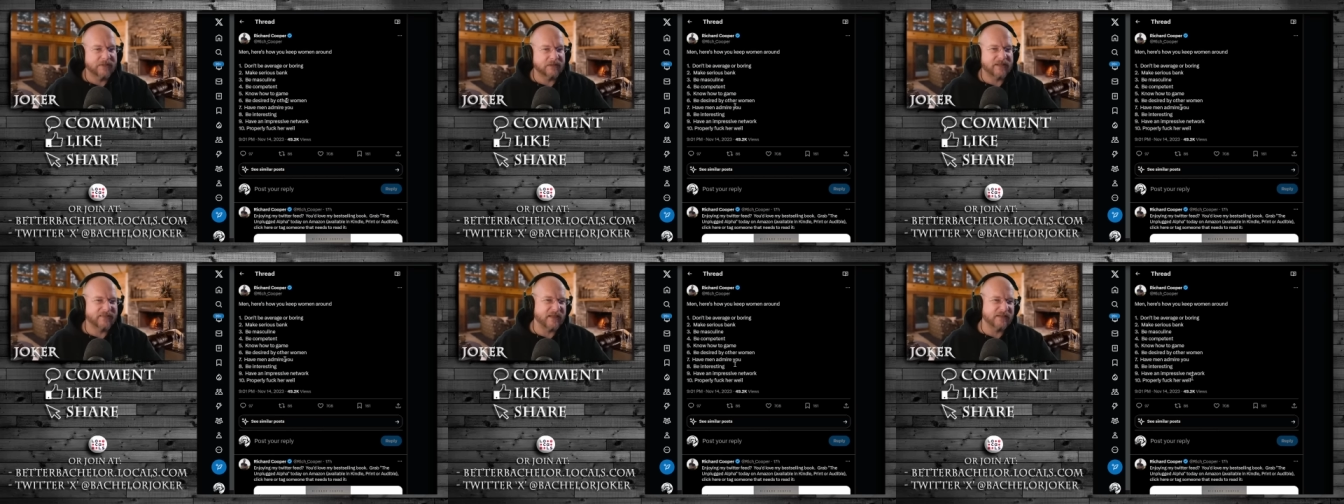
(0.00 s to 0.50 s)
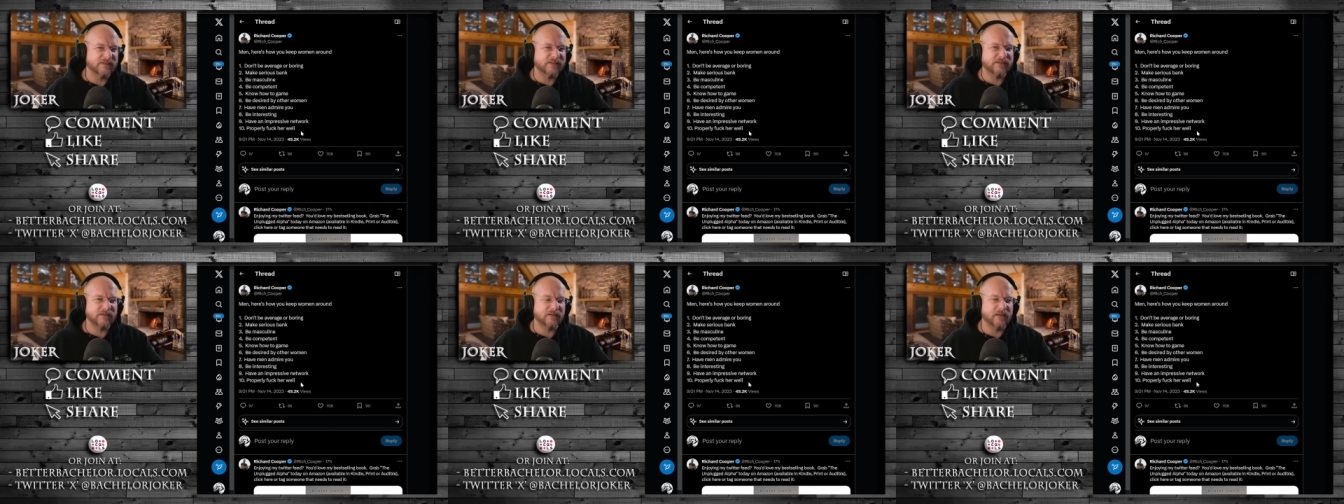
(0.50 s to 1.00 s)
Like, then
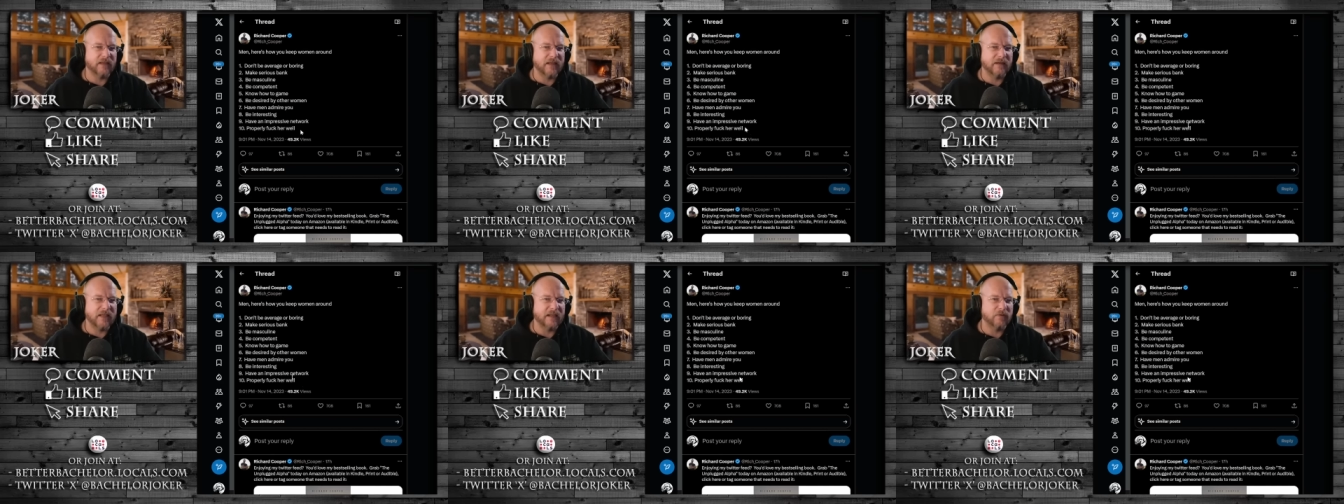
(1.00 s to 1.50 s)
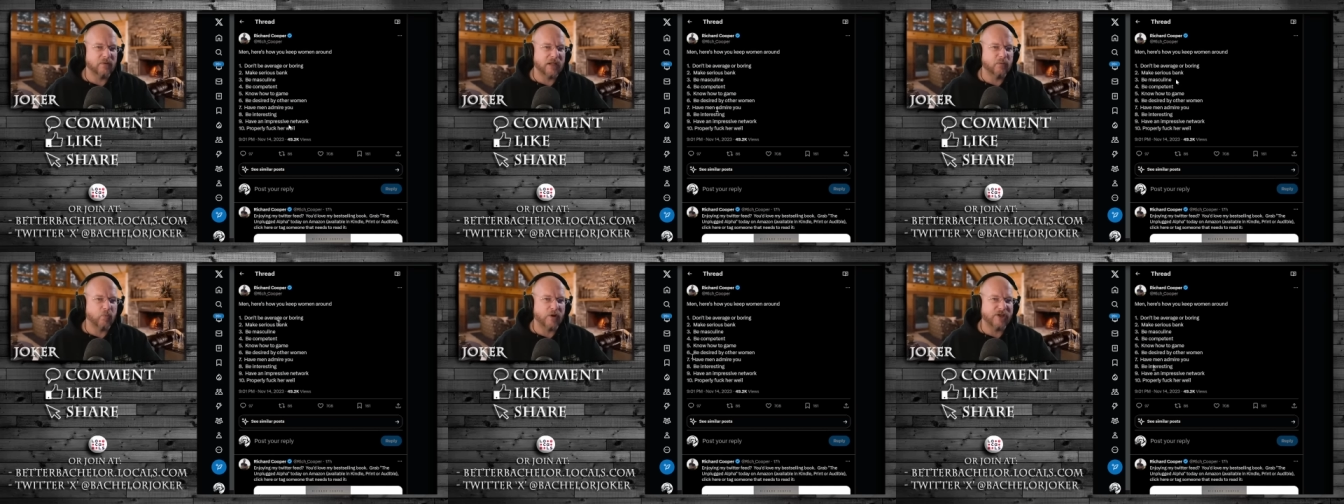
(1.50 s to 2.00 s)
just,
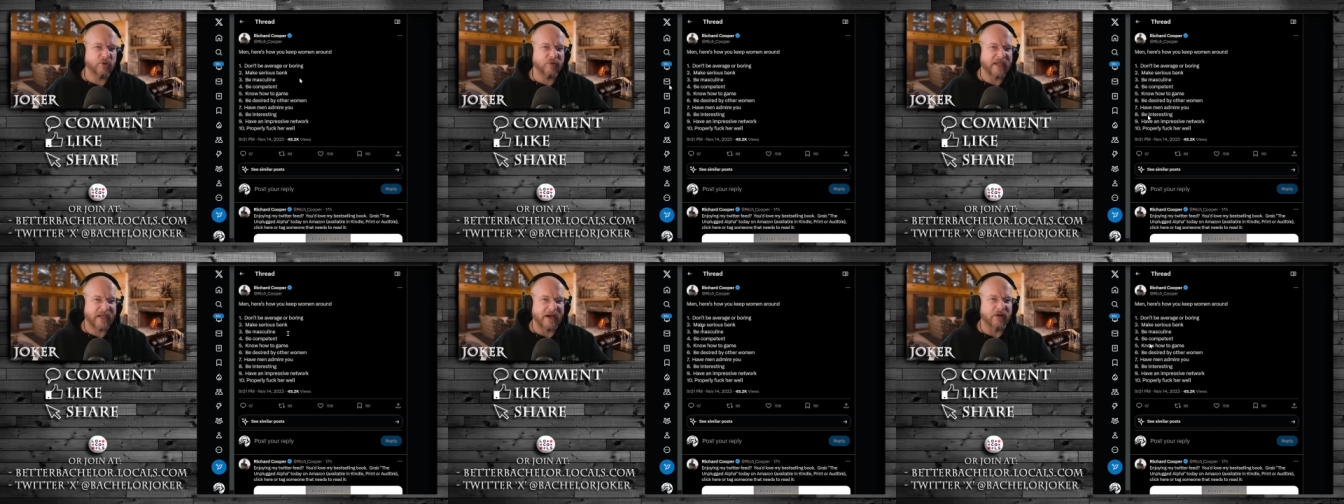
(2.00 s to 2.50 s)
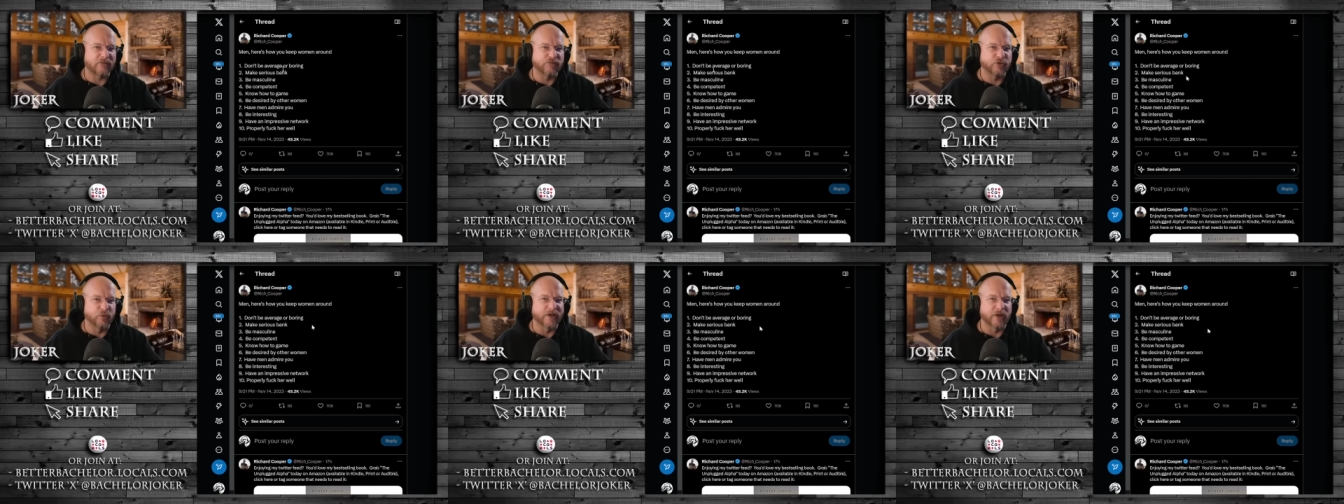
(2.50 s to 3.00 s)
and what do you get out of
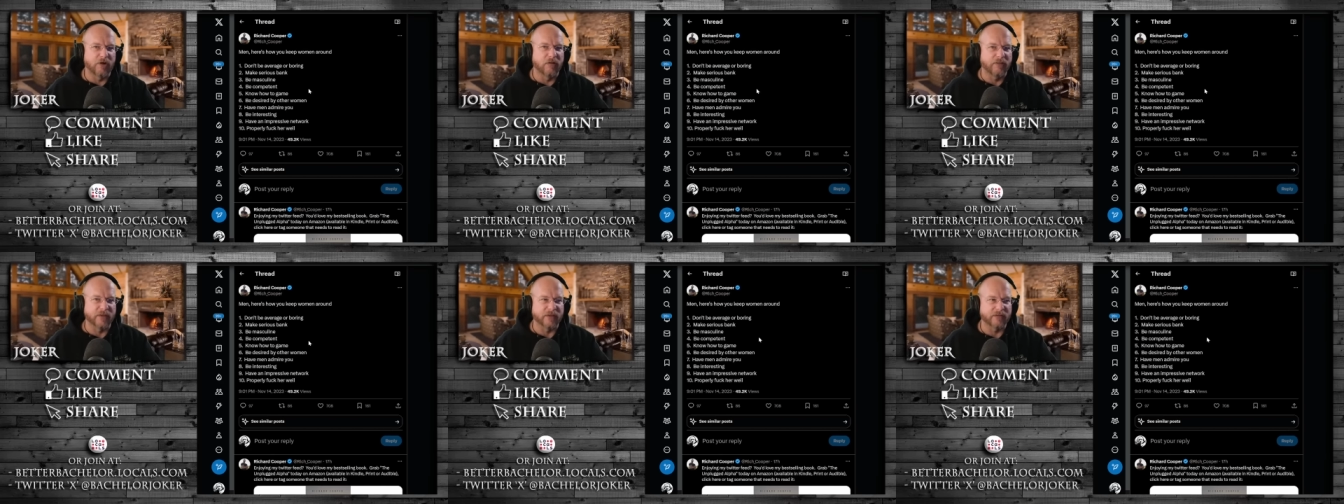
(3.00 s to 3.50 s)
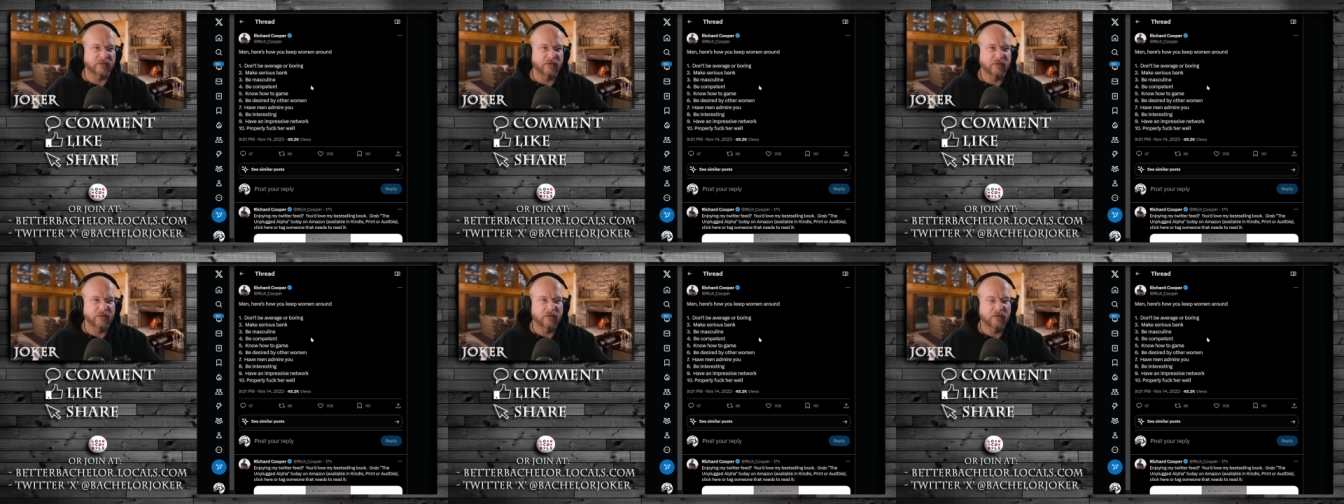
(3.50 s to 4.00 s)
doing all this?
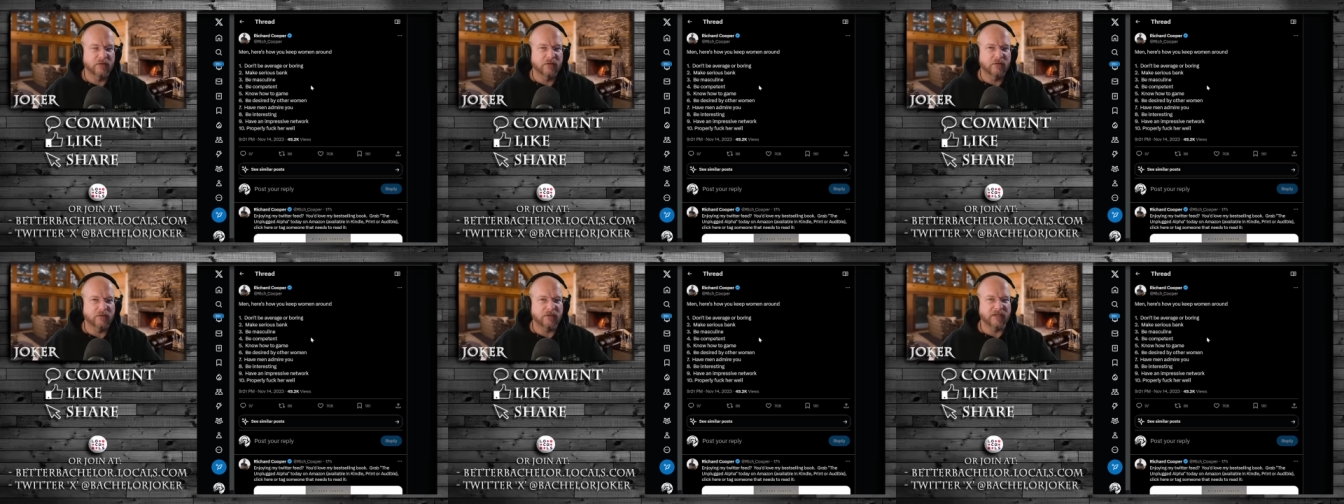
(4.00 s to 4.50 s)
You